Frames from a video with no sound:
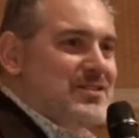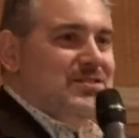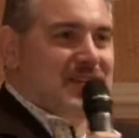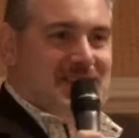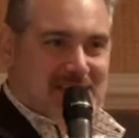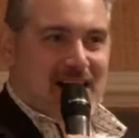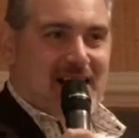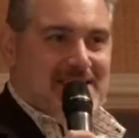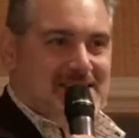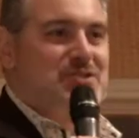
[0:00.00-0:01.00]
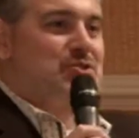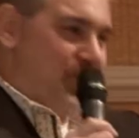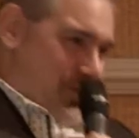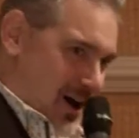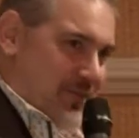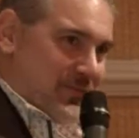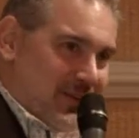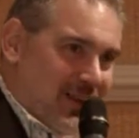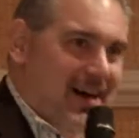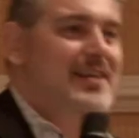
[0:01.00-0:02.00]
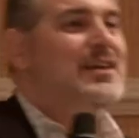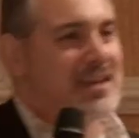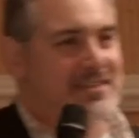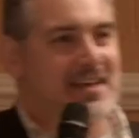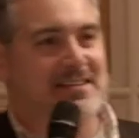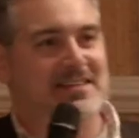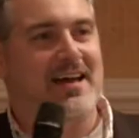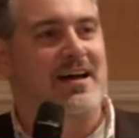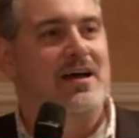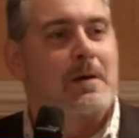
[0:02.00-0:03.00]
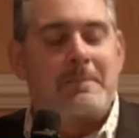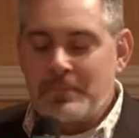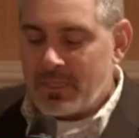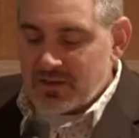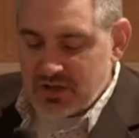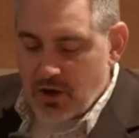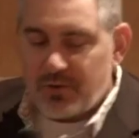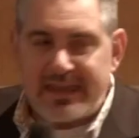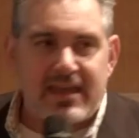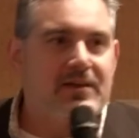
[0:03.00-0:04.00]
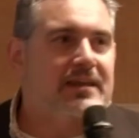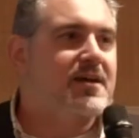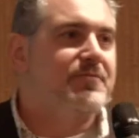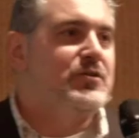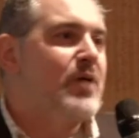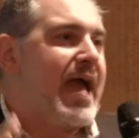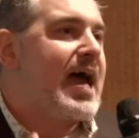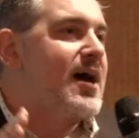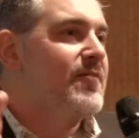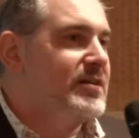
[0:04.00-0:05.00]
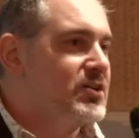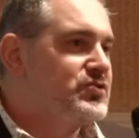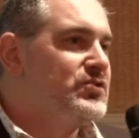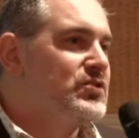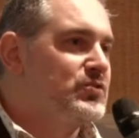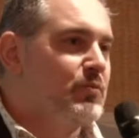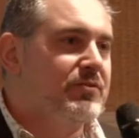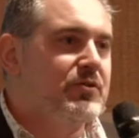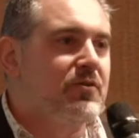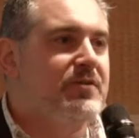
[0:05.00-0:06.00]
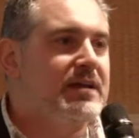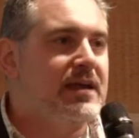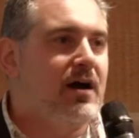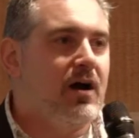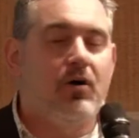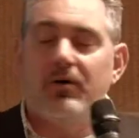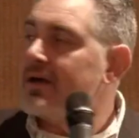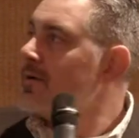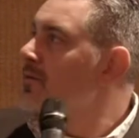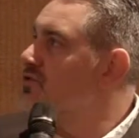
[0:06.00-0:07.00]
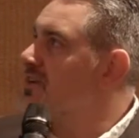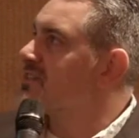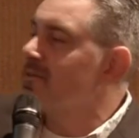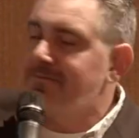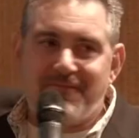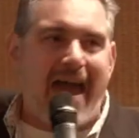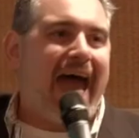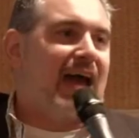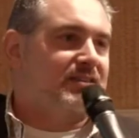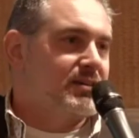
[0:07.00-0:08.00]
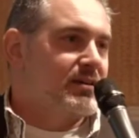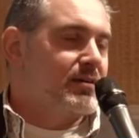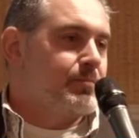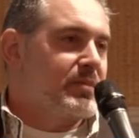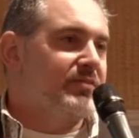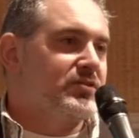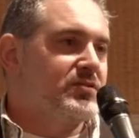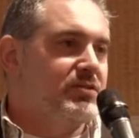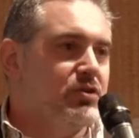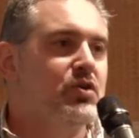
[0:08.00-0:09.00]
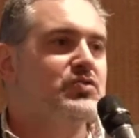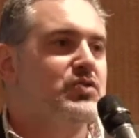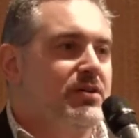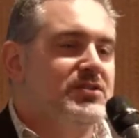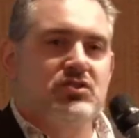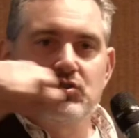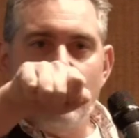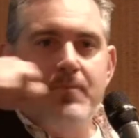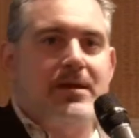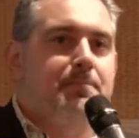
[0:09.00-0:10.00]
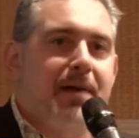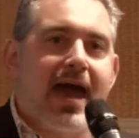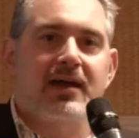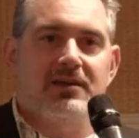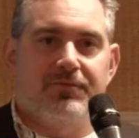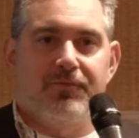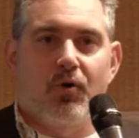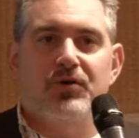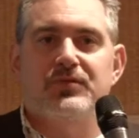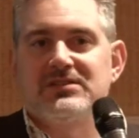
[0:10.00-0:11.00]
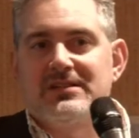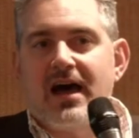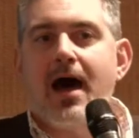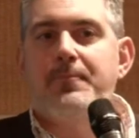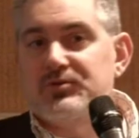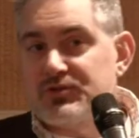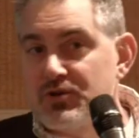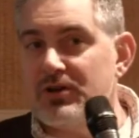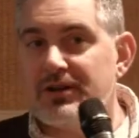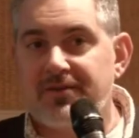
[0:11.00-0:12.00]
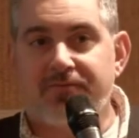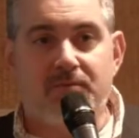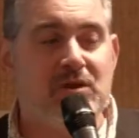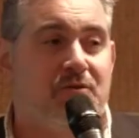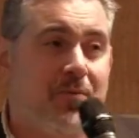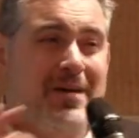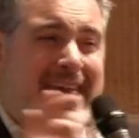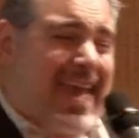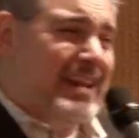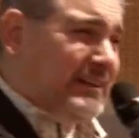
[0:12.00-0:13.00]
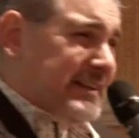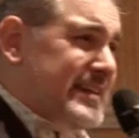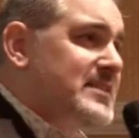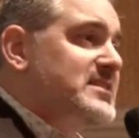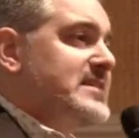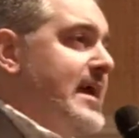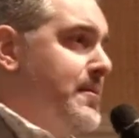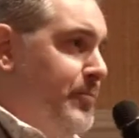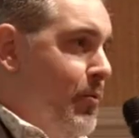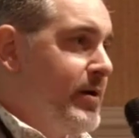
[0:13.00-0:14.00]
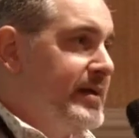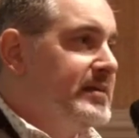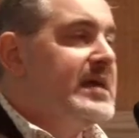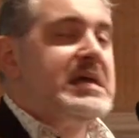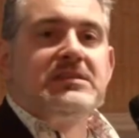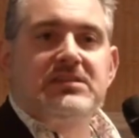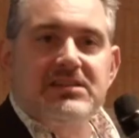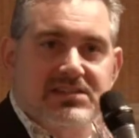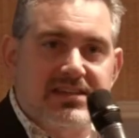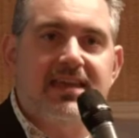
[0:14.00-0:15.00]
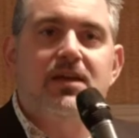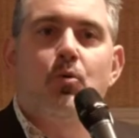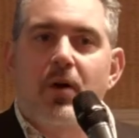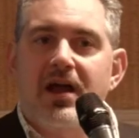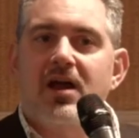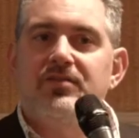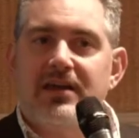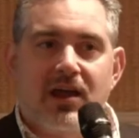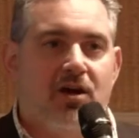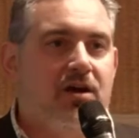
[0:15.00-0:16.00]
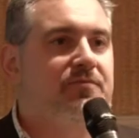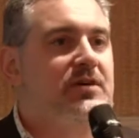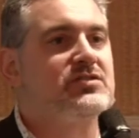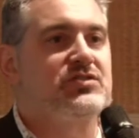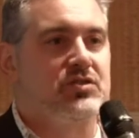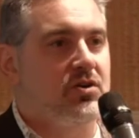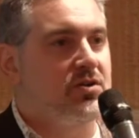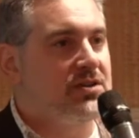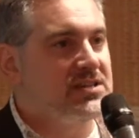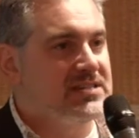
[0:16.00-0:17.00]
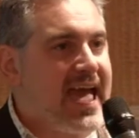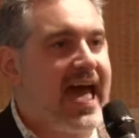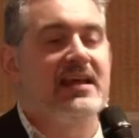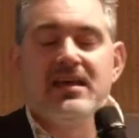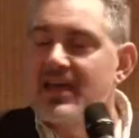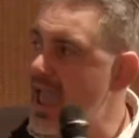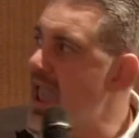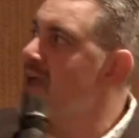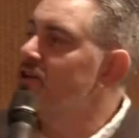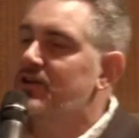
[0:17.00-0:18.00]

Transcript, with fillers: discuss, turn off the light. You get the idea. So even if you have issues with your video, just the fact that the user is scrubbing back and forth is an opportunity from you from an analytics standpoint to see where the area of concern is at. And you